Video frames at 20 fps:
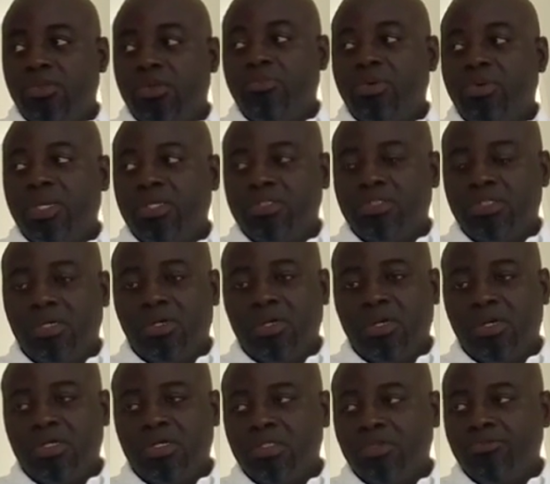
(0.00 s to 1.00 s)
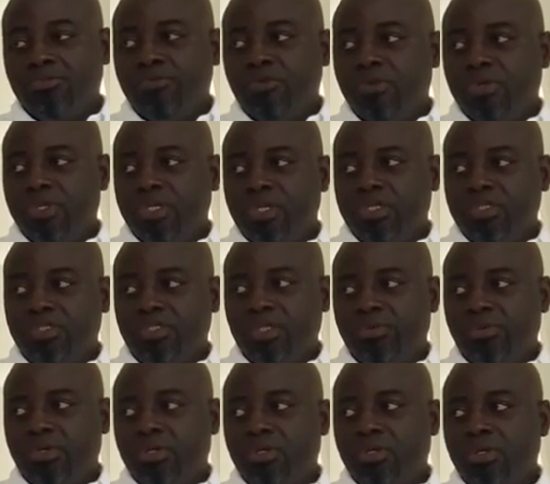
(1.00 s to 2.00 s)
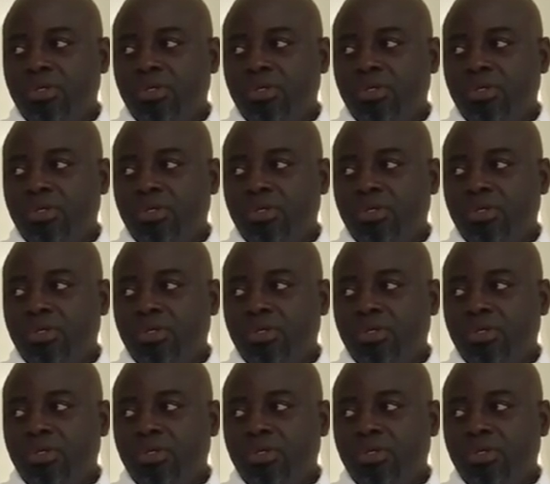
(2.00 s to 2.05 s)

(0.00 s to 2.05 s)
that banks are asking for in Nigeria.